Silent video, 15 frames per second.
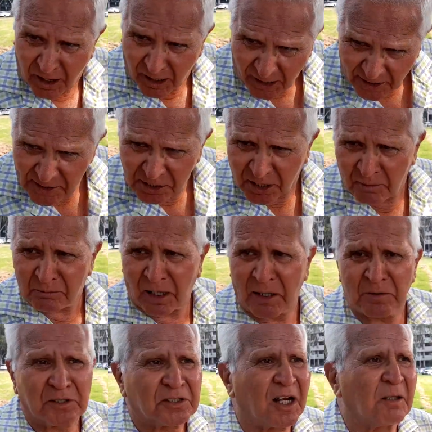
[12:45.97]
I
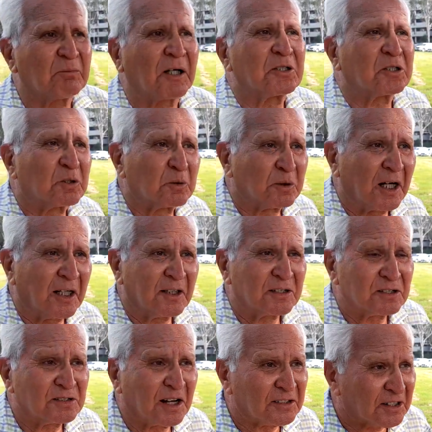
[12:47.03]
sometimes tell my students
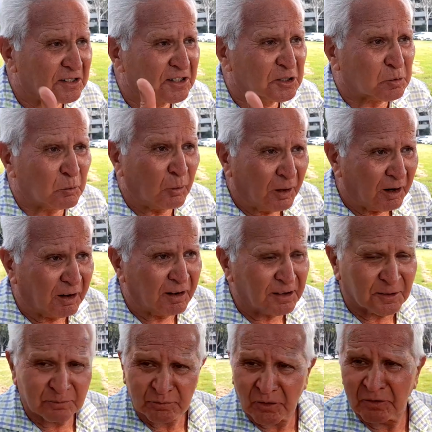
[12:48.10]
that in this world,
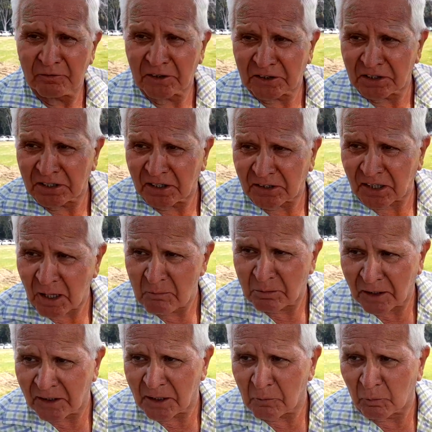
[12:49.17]
which is a
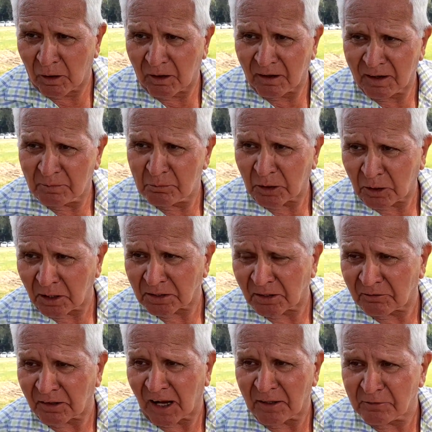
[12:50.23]
temporary world because
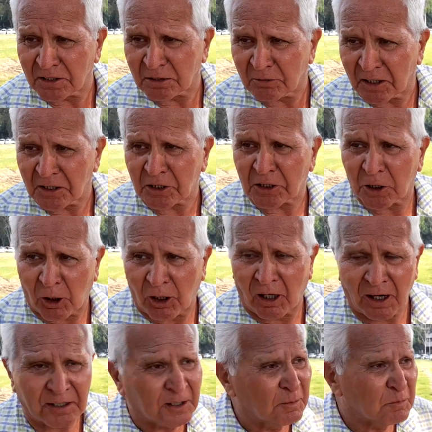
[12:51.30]
of life is very
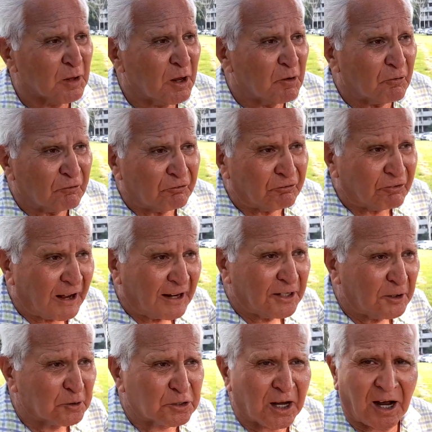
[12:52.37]
short,
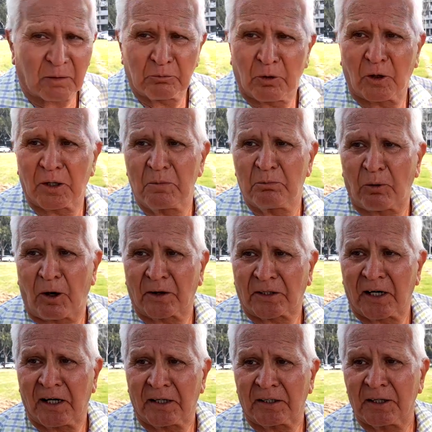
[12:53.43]
values are more
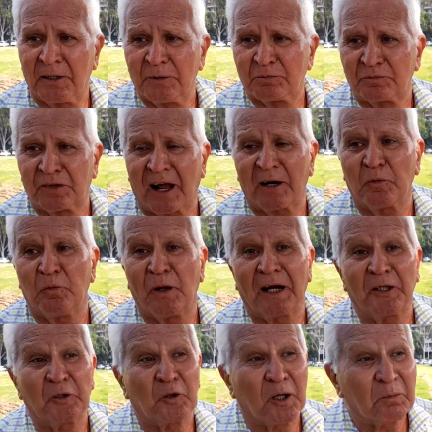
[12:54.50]
important than
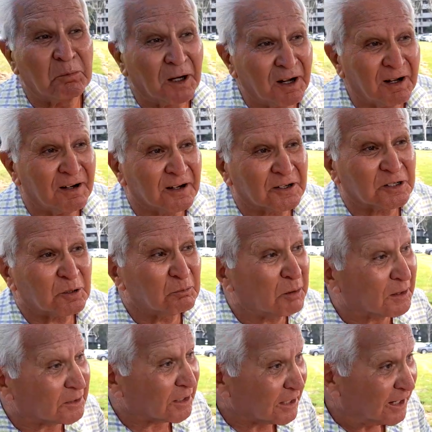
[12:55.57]
valuables.
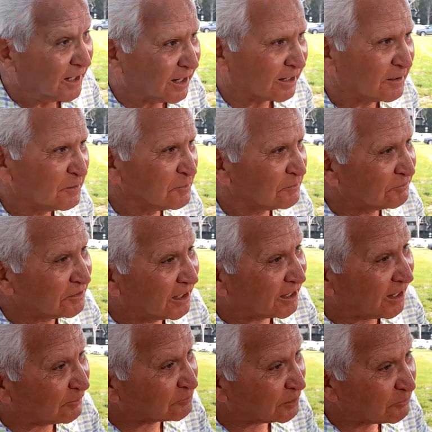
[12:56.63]
But here we are
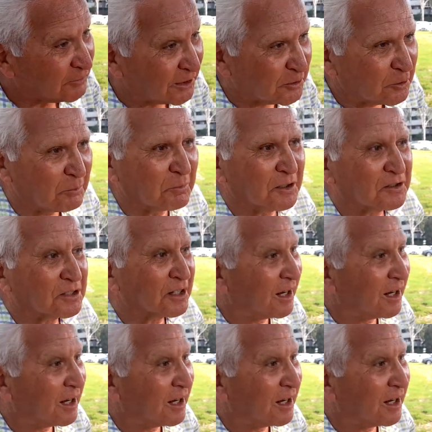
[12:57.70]
after valuables.